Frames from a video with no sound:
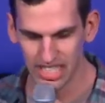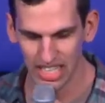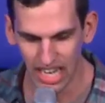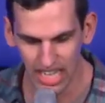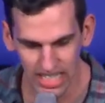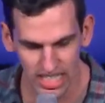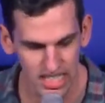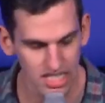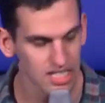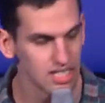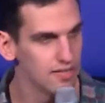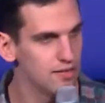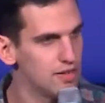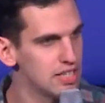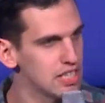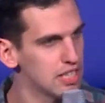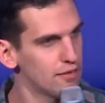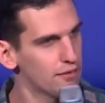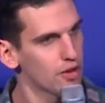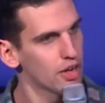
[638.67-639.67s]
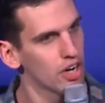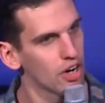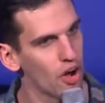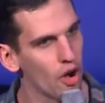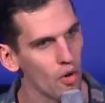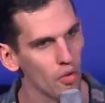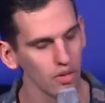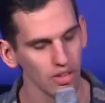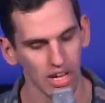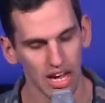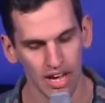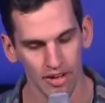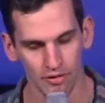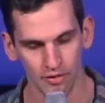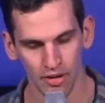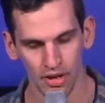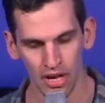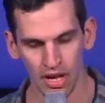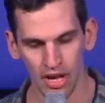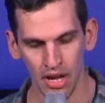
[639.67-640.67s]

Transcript: not just a vision for your own life,